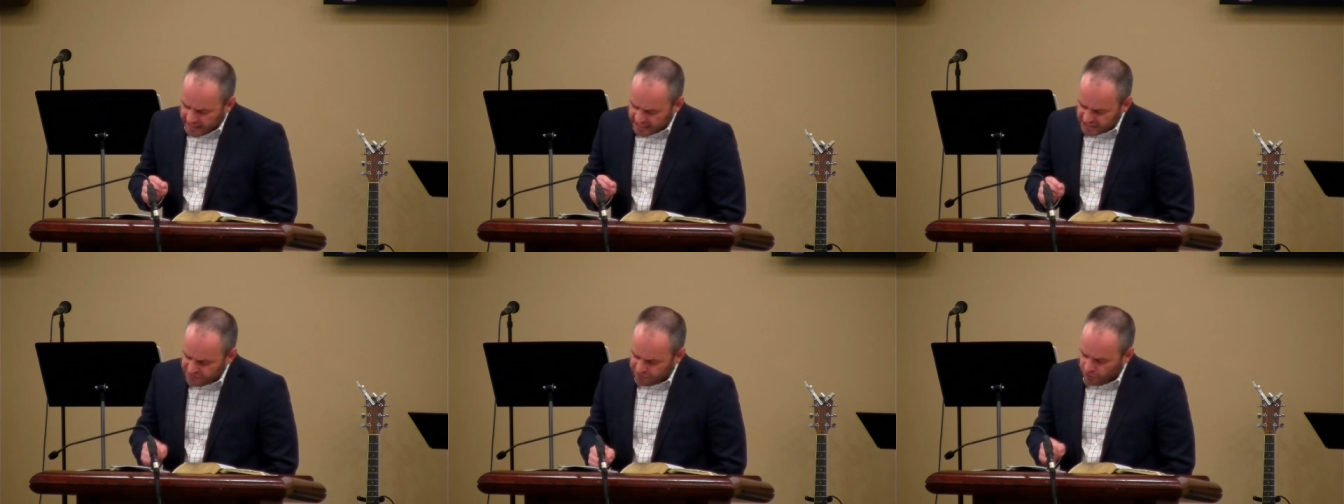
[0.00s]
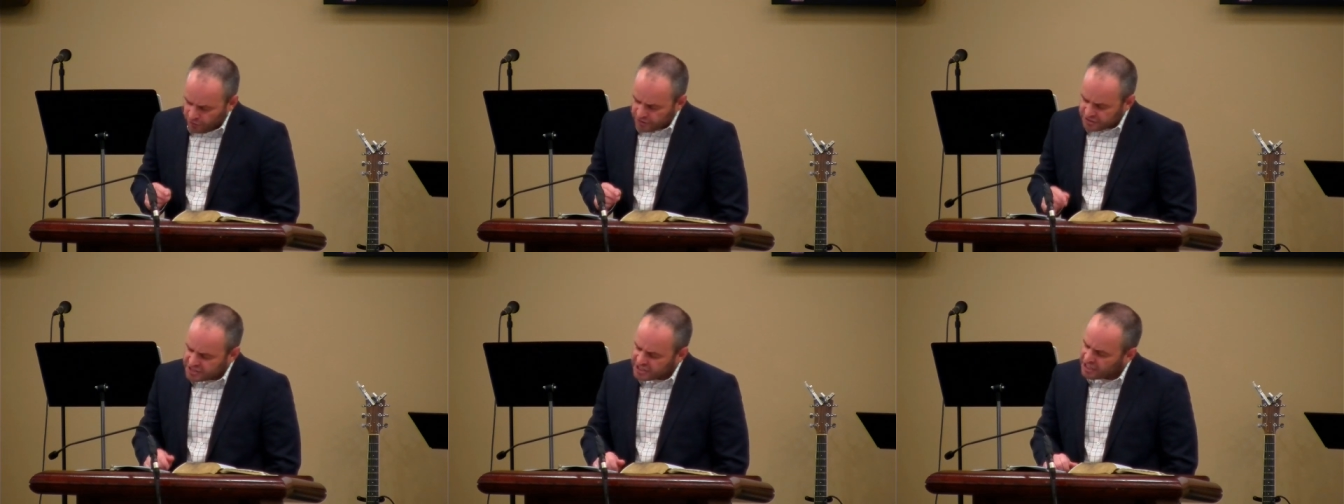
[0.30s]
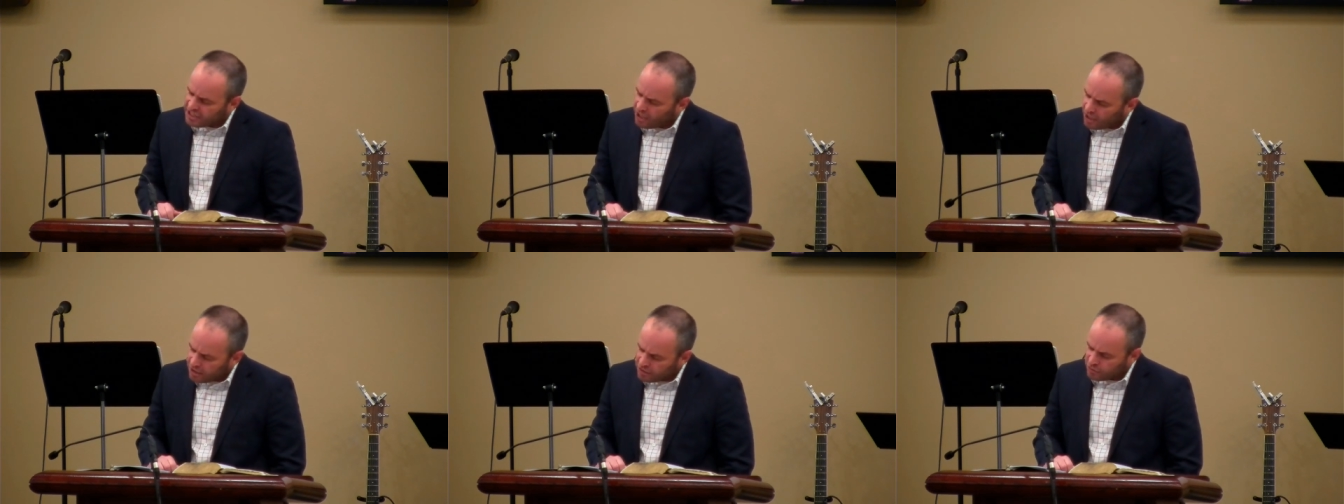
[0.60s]
as far as the
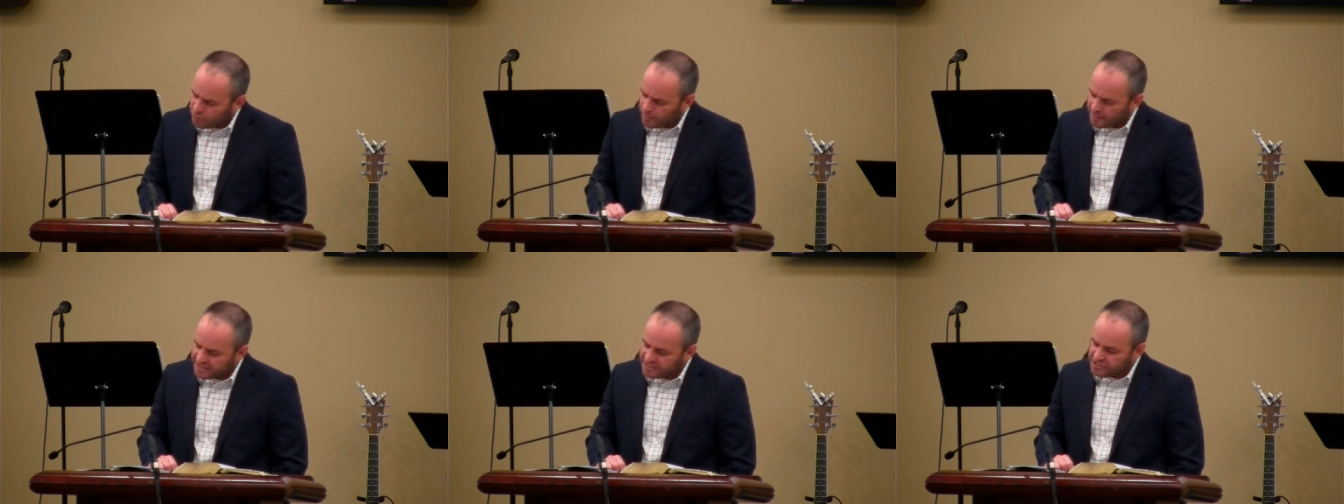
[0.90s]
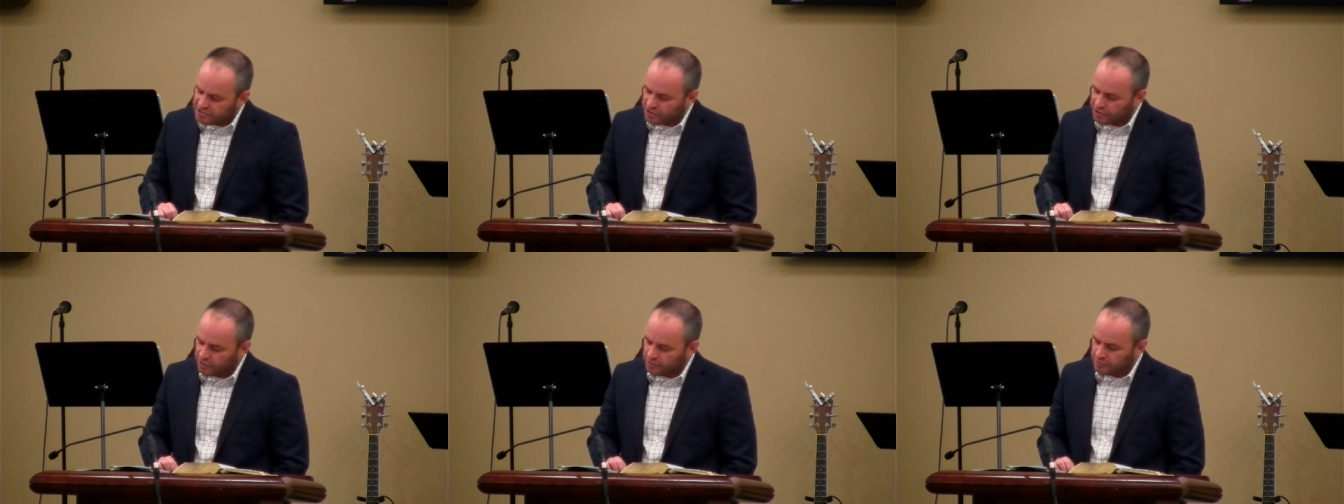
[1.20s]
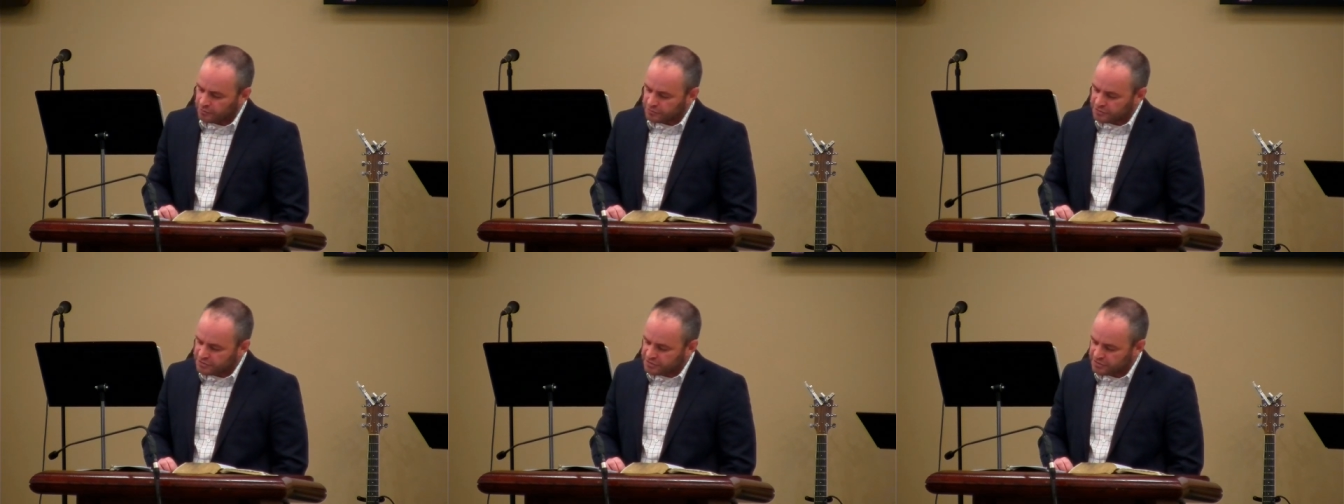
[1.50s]
conquest
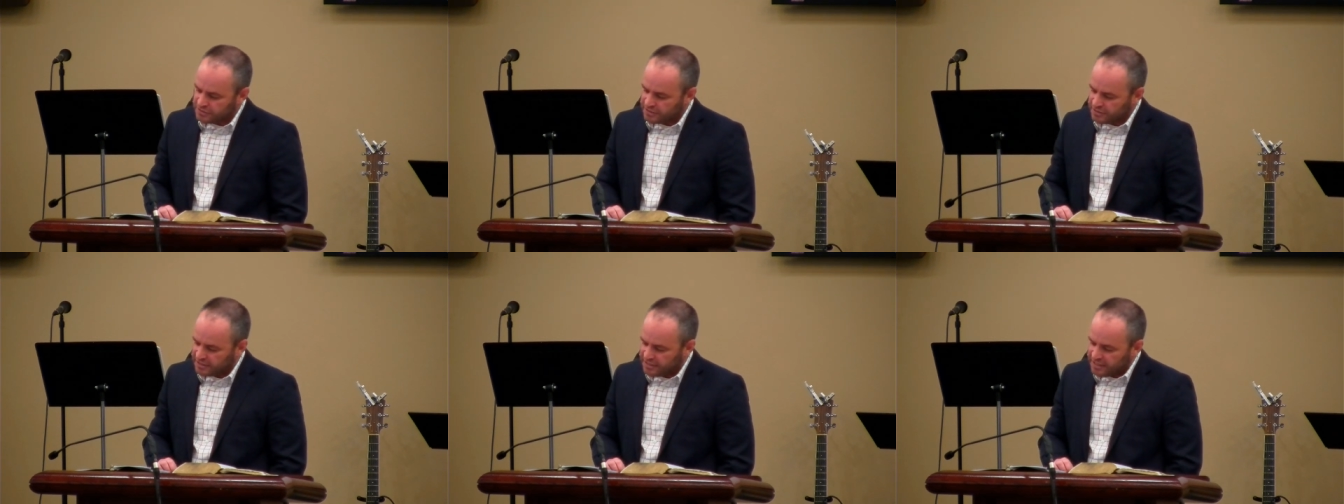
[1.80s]
goes.